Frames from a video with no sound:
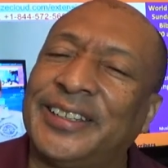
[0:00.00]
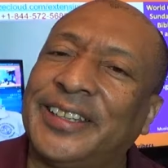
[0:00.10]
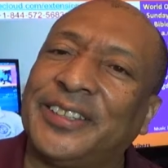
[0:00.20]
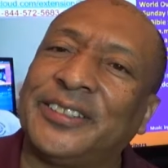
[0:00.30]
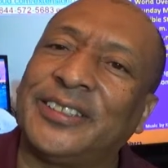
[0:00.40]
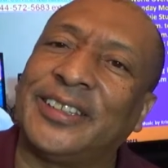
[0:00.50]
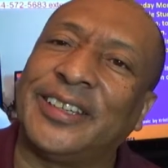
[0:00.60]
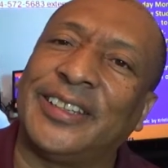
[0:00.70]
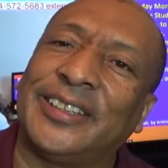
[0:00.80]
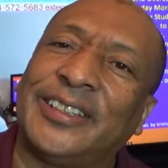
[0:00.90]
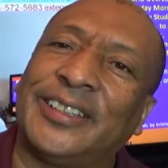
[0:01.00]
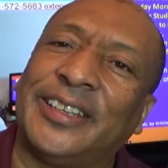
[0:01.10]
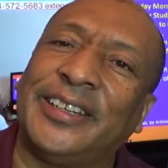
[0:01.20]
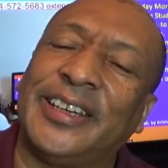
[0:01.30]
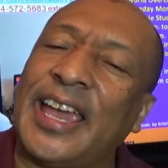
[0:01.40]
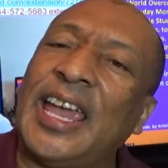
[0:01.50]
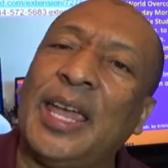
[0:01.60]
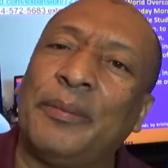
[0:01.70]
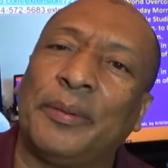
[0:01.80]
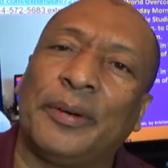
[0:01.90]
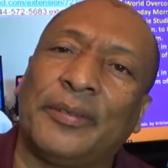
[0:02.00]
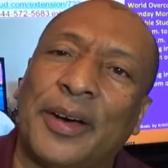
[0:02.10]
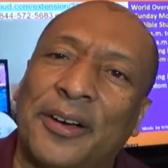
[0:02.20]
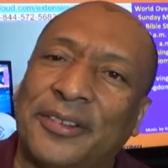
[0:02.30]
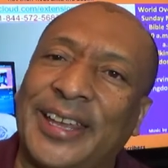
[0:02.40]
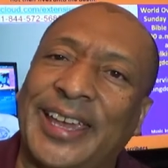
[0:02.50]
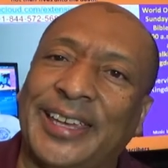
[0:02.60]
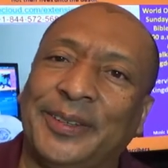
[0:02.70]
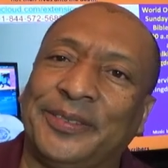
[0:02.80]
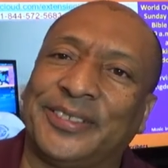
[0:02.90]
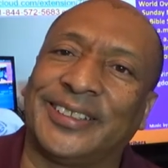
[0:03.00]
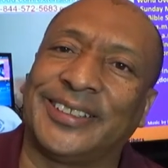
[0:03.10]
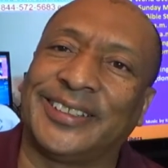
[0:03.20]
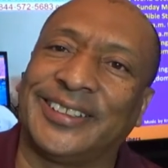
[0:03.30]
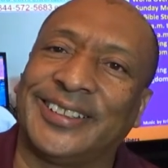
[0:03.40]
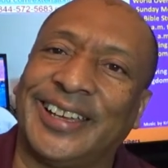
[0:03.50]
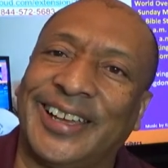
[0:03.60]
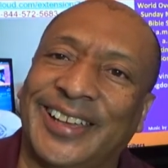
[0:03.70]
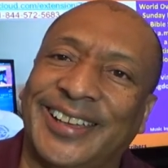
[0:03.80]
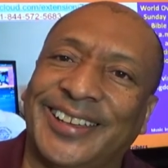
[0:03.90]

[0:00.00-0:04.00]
this the name above all names. Huh?